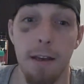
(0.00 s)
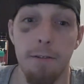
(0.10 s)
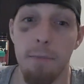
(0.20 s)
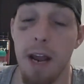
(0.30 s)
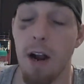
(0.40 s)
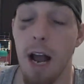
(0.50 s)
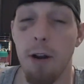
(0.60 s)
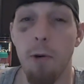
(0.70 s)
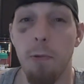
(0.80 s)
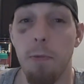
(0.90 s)
From there,
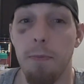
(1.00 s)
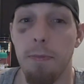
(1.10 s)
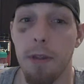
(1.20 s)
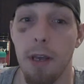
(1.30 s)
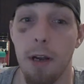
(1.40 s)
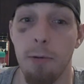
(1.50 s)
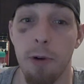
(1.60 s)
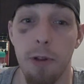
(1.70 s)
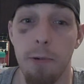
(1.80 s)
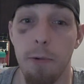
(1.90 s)
I
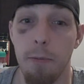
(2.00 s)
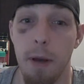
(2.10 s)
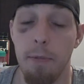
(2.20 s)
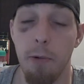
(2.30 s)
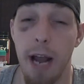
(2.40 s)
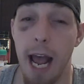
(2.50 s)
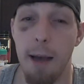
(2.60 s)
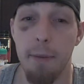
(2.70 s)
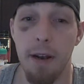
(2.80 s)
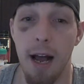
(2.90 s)
really remember what
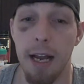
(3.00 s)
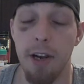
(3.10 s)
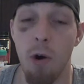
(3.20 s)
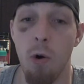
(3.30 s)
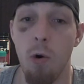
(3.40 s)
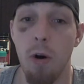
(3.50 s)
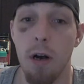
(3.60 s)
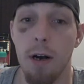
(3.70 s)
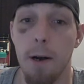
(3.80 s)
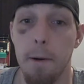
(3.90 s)
happened. I know
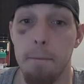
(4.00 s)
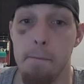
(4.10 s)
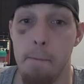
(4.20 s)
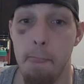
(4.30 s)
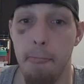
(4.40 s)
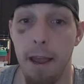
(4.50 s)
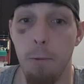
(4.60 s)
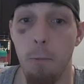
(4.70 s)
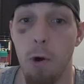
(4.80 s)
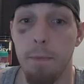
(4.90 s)

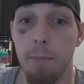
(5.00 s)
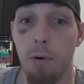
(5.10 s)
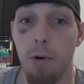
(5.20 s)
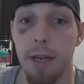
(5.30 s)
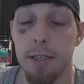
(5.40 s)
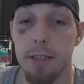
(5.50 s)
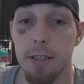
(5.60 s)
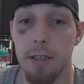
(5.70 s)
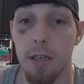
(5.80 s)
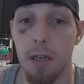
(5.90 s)
at one point